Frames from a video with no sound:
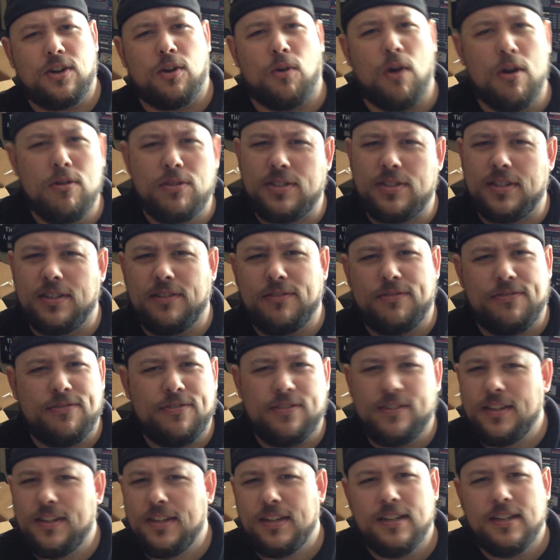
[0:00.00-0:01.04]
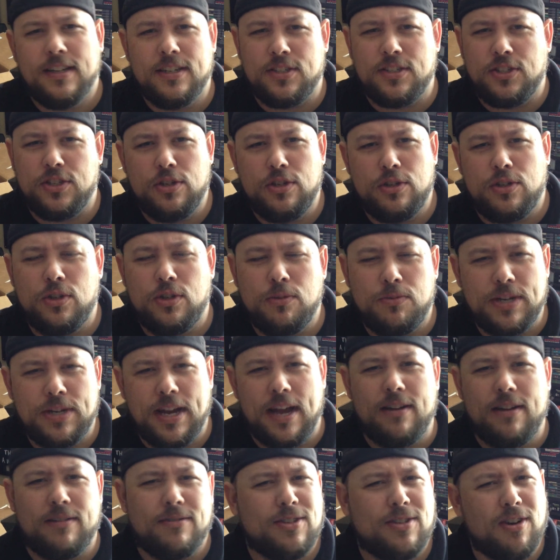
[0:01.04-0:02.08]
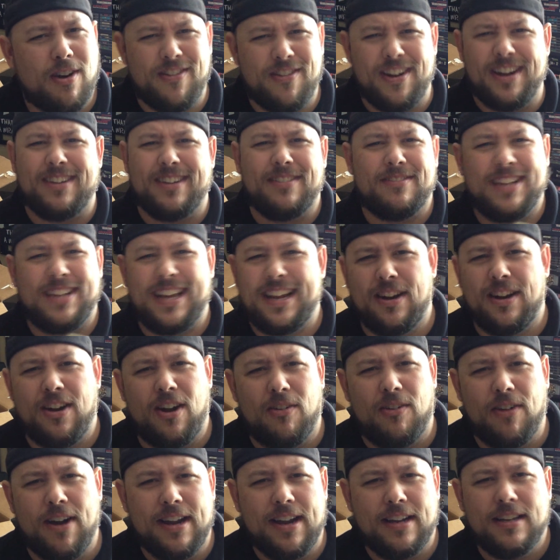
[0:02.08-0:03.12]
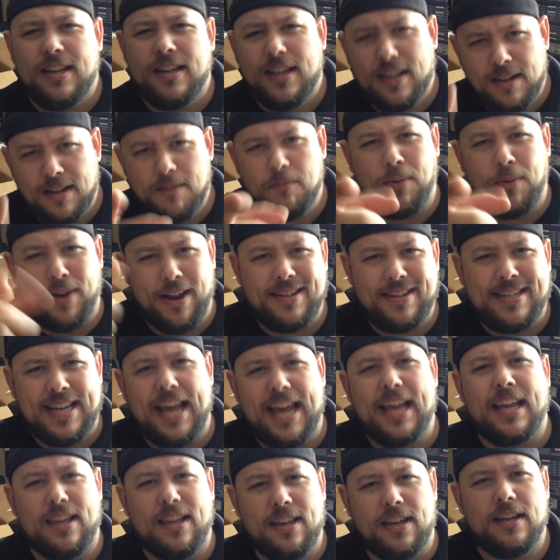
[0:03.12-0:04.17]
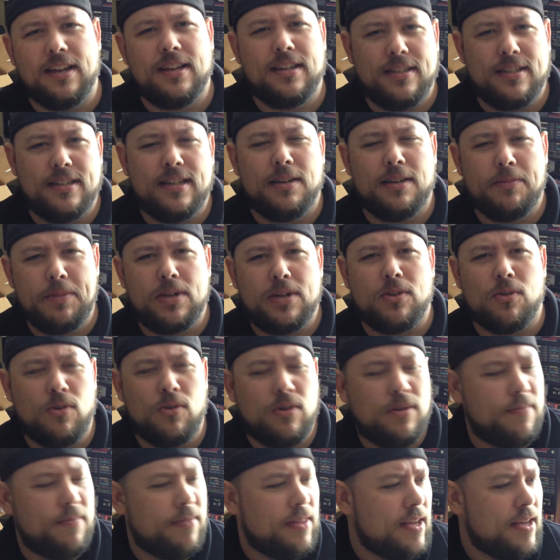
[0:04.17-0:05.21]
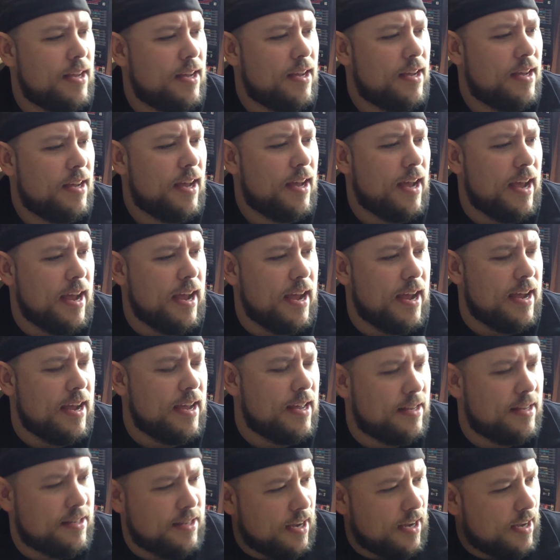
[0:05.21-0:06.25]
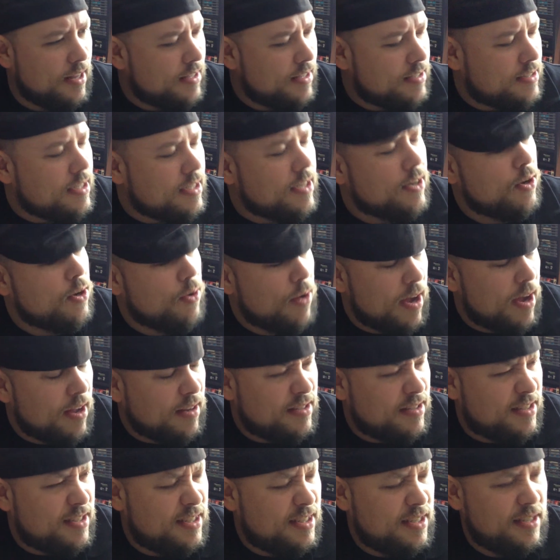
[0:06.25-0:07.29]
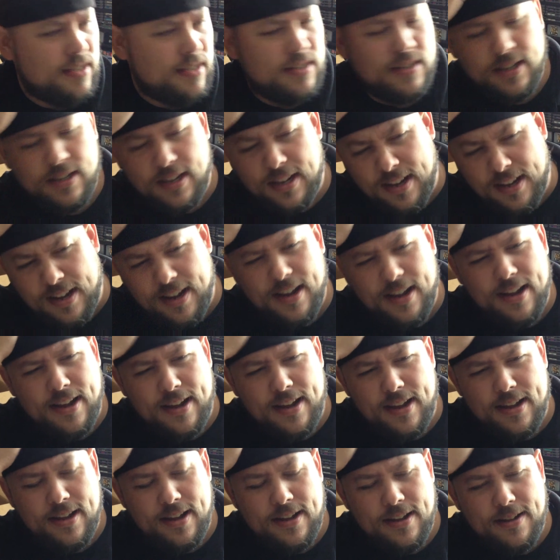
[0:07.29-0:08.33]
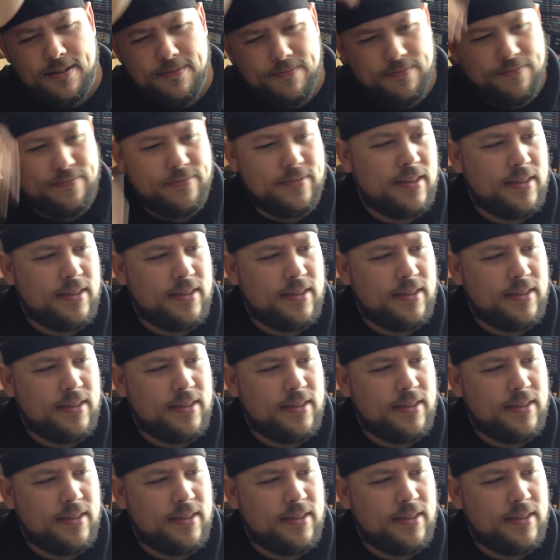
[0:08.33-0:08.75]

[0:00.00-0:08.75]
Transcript: Corrosive. This is YouTube channel. Sorry if I didn't get it all right, but I'll tag you in it. It'll be cool. And uh, let's see who else. Um,